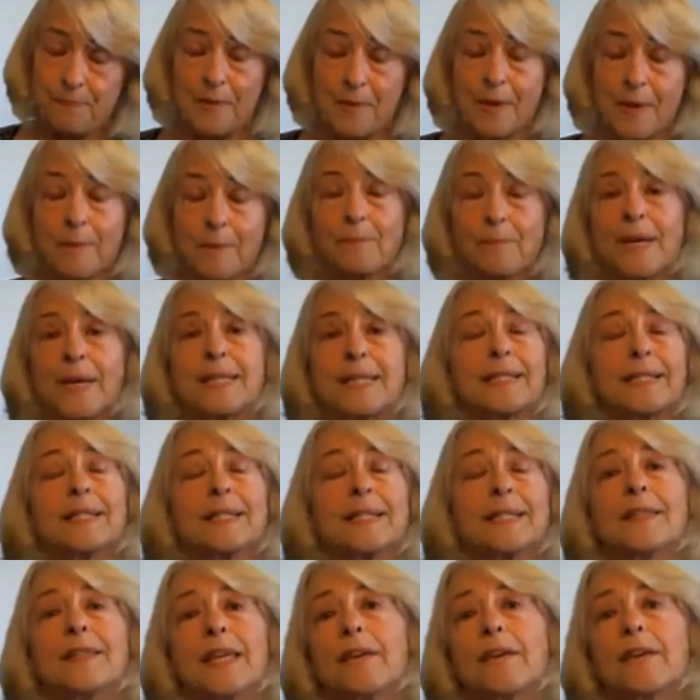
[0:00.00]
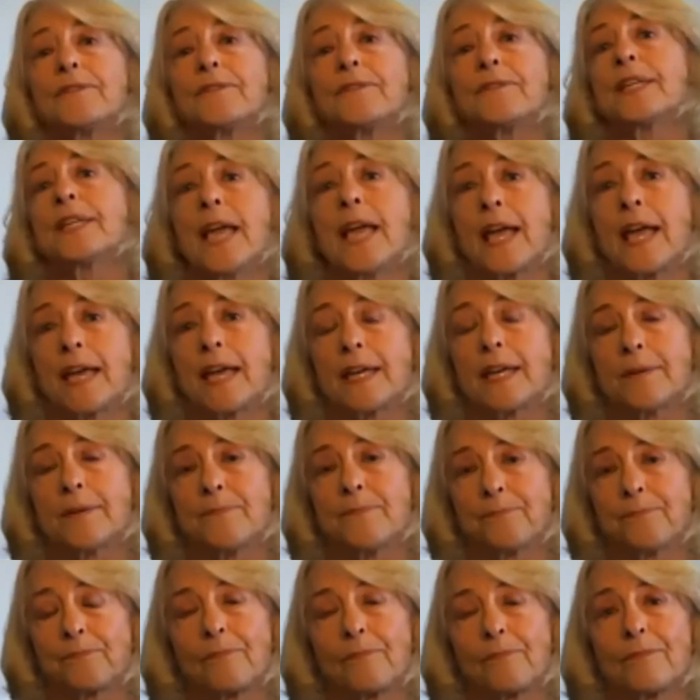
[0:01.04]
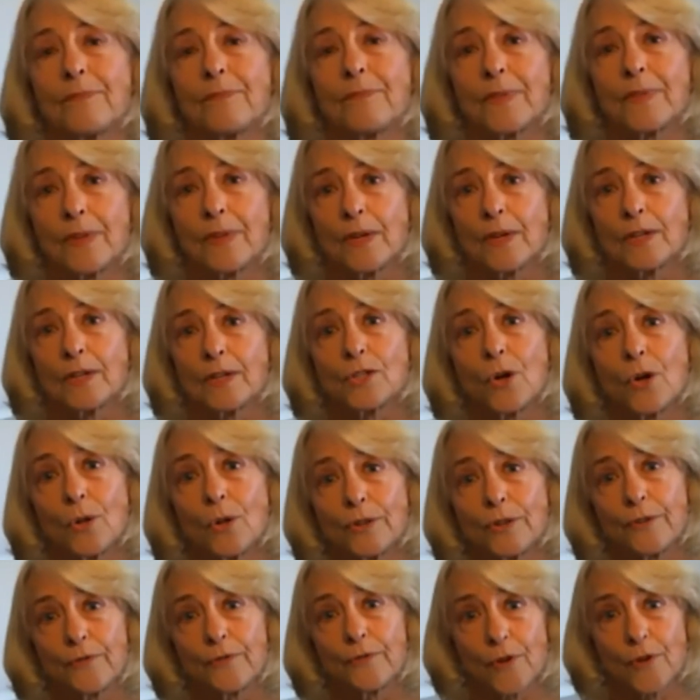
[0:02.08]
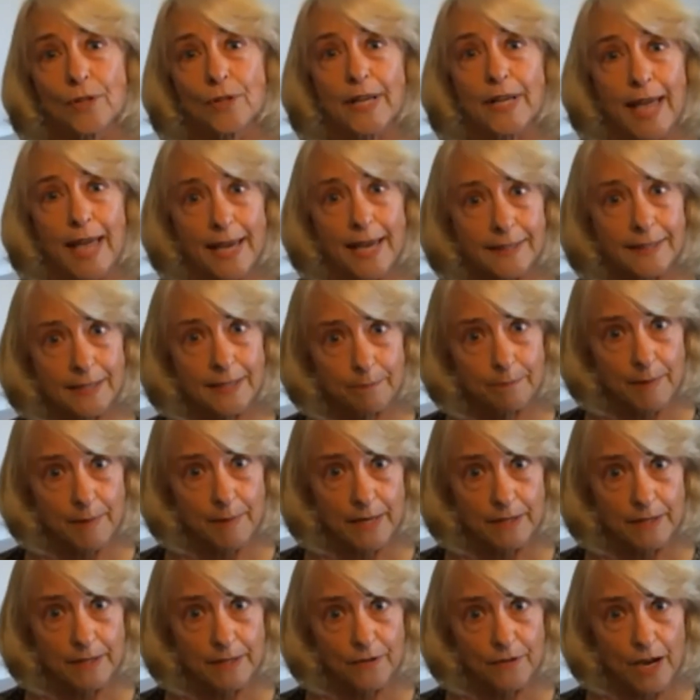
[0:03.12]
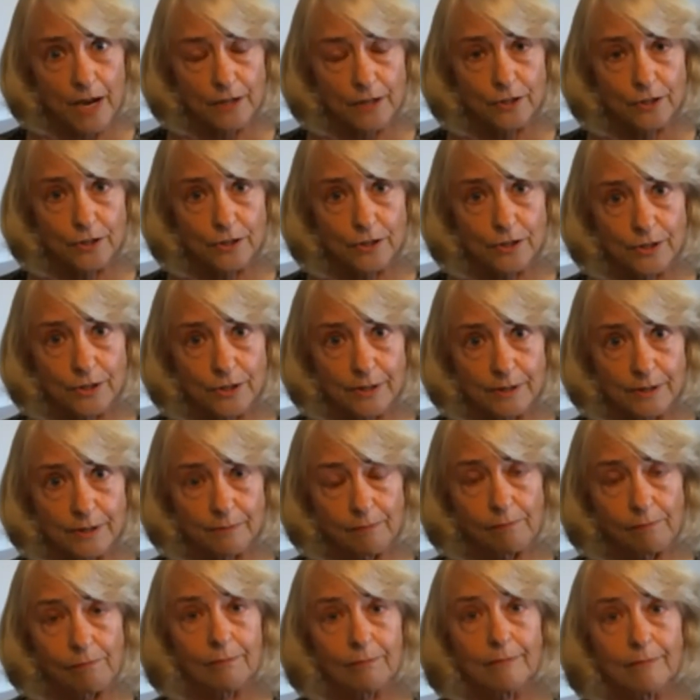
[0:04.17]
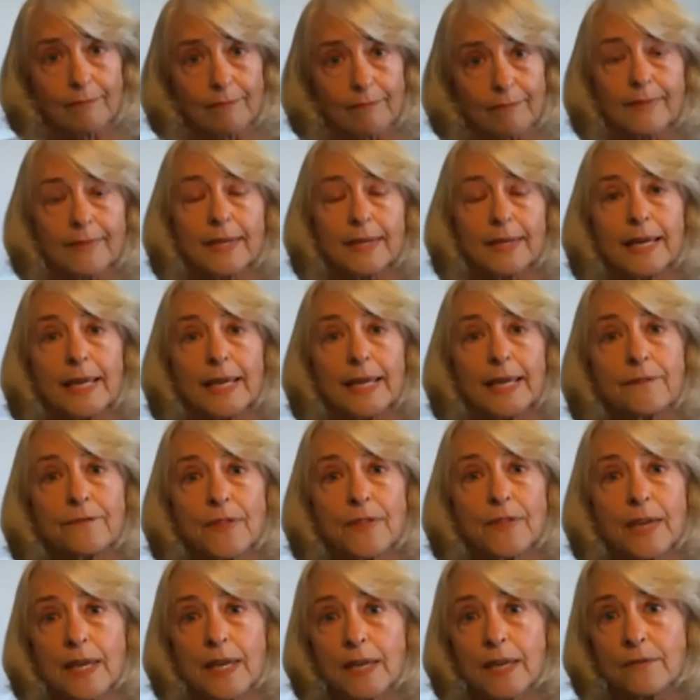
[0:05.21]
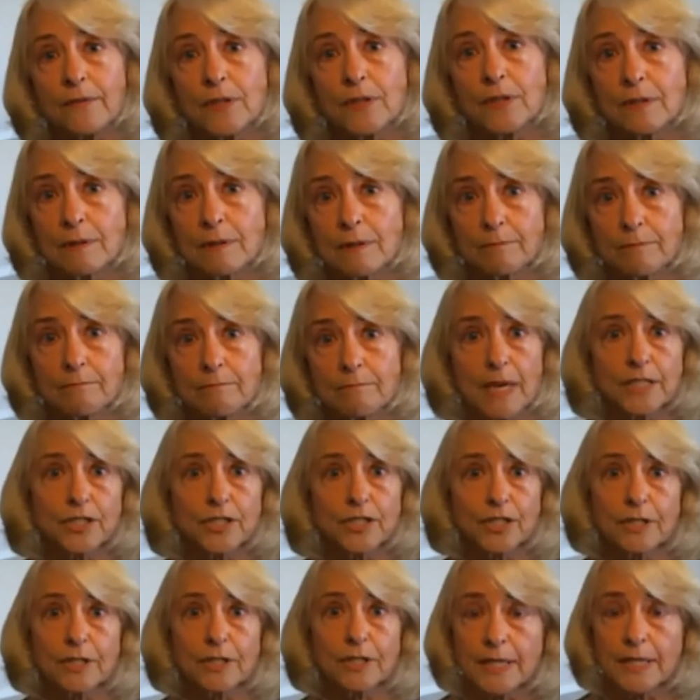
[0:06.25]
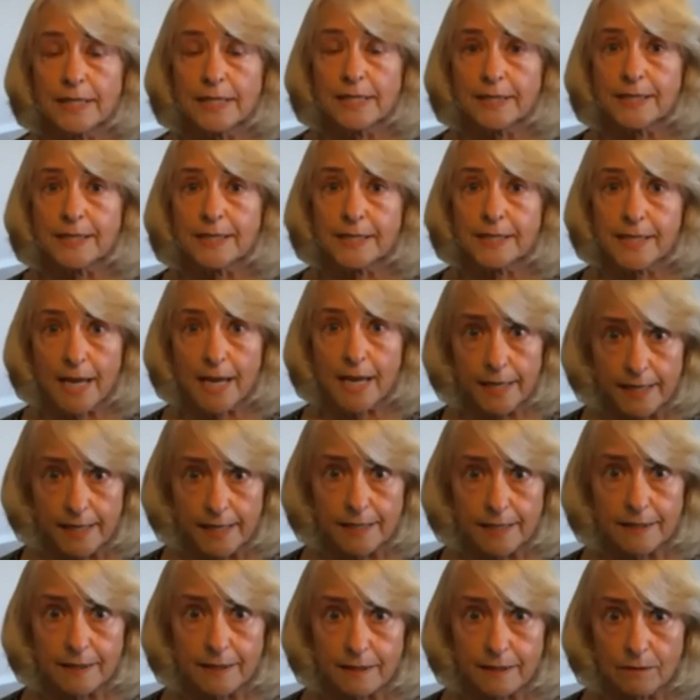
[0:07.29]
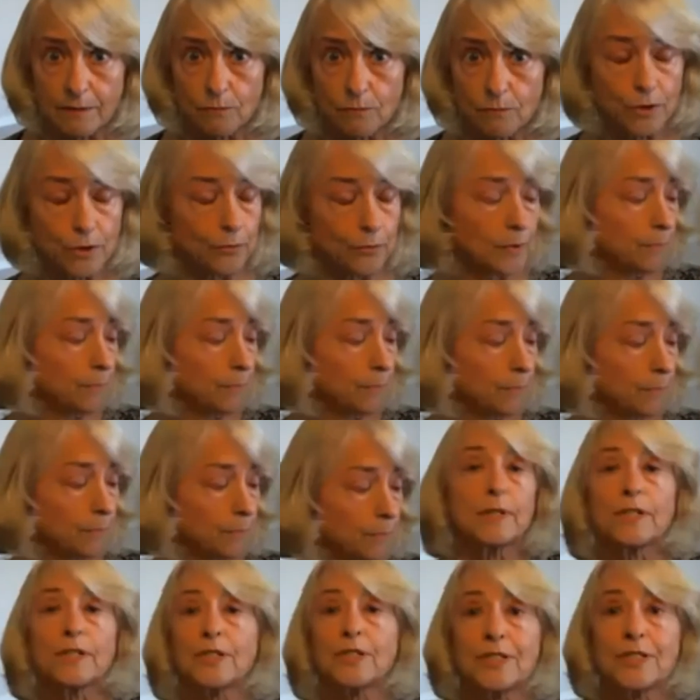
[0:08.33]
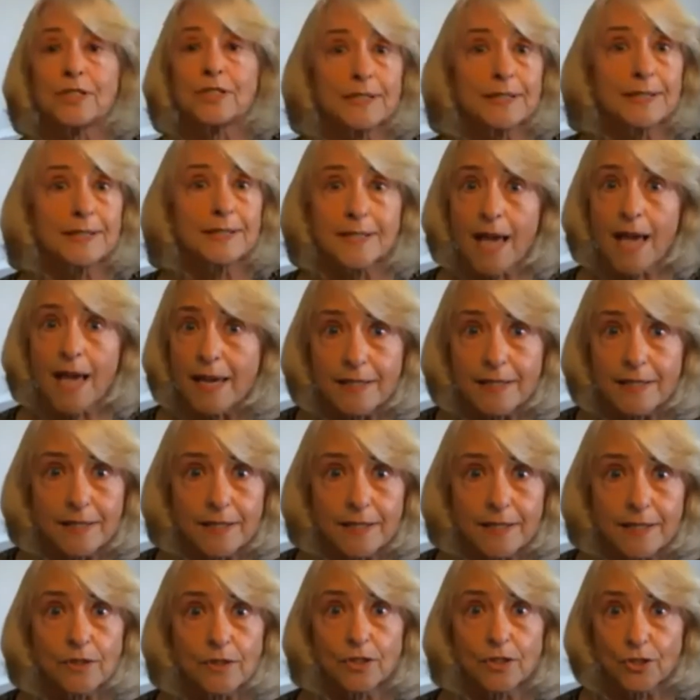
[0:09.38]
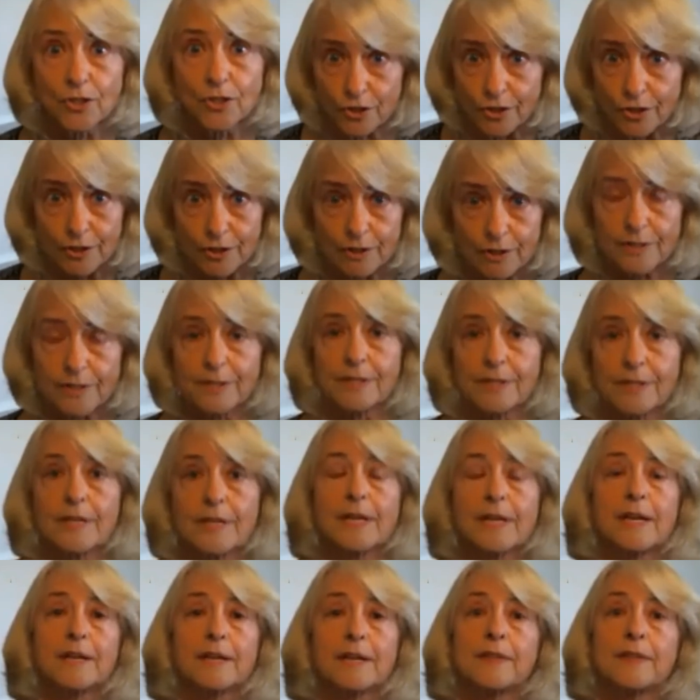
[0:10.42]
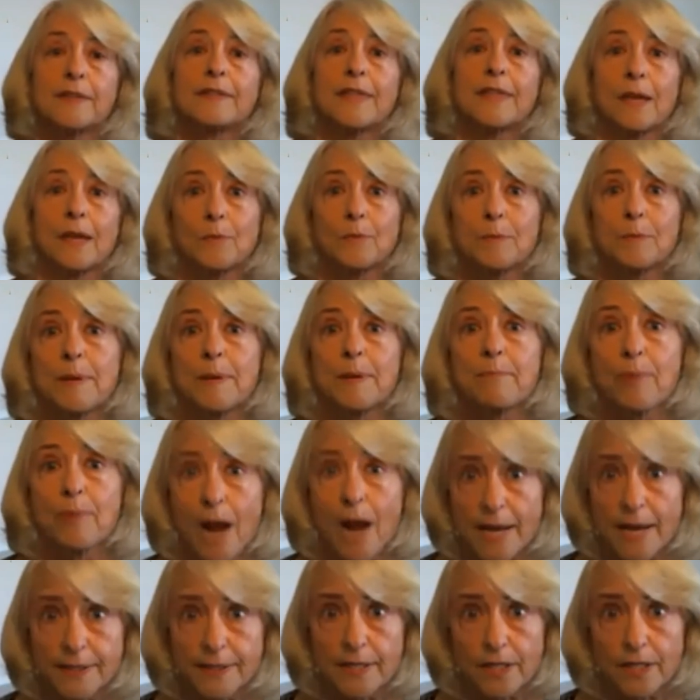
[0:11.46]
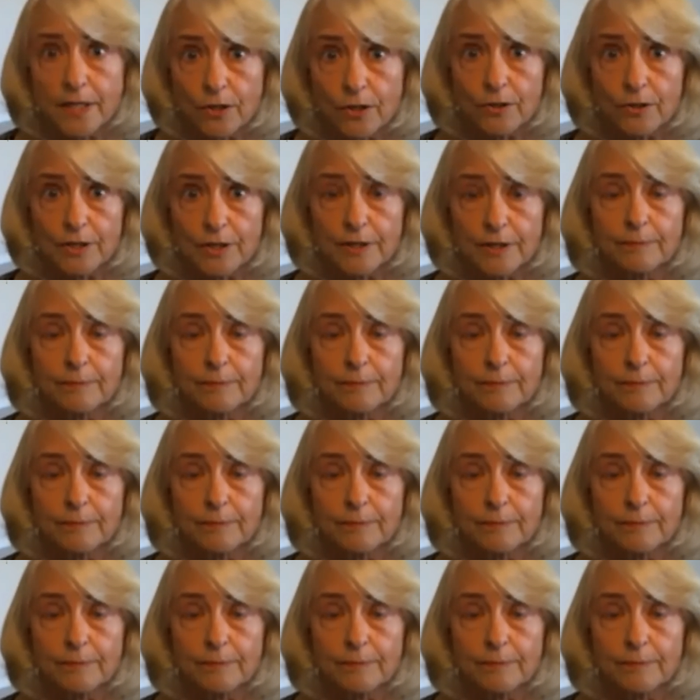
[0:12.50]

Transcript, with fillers: But the F D A told the folic acid manufacturers if they even mentioned these studies, which were published in scientific journals, that they would be prosecuted.